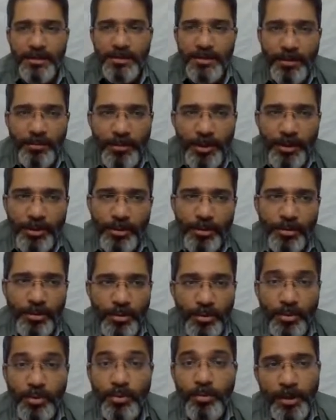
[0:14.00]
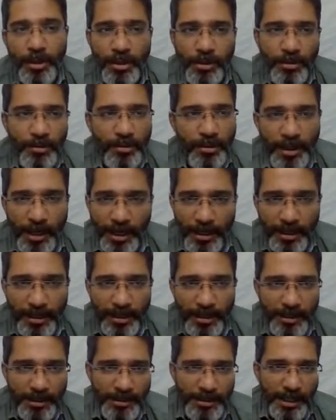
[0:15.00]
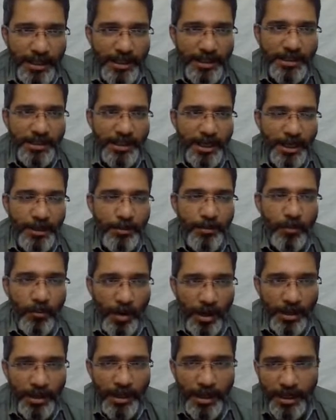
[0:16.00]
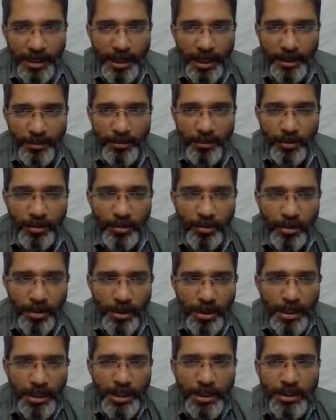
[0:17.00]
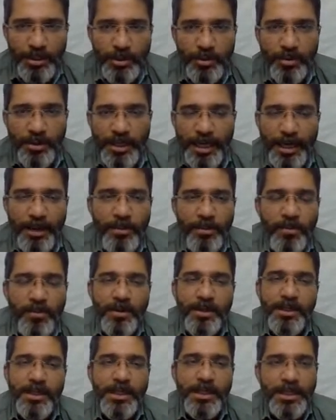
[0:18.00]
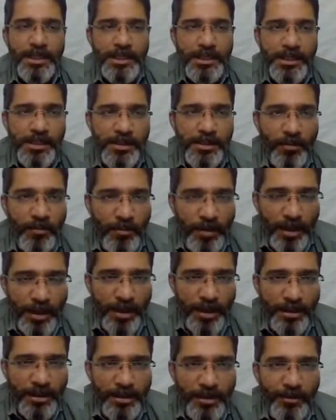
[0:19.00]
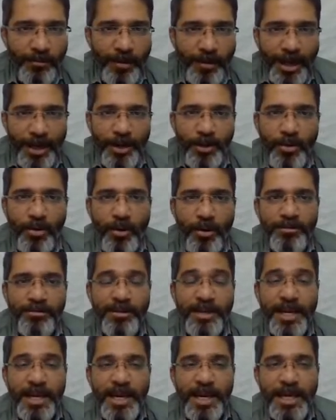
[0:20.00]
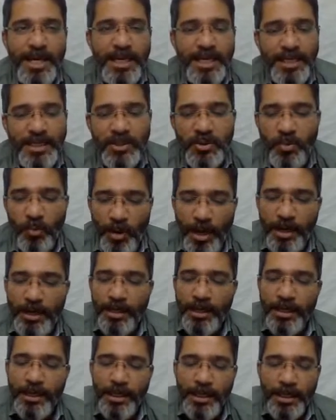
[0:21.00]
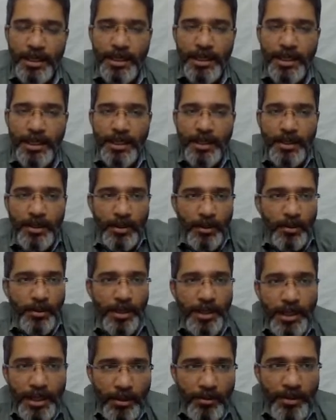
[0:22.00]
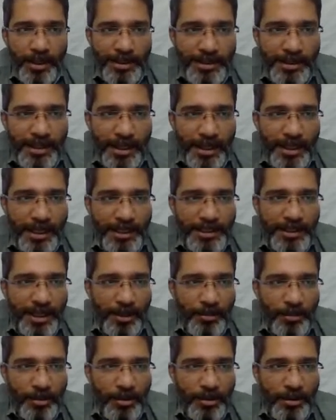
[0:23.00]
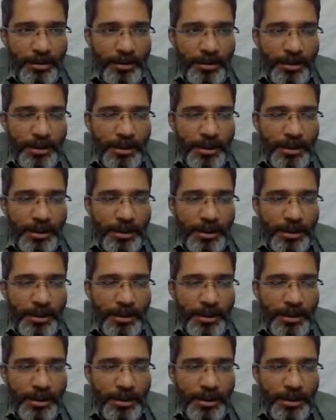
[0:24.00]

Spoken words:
the sum into two particular categories, that is type 1 and type 2. So type 1 is where the value of a is 1. Okay, now let's take an example.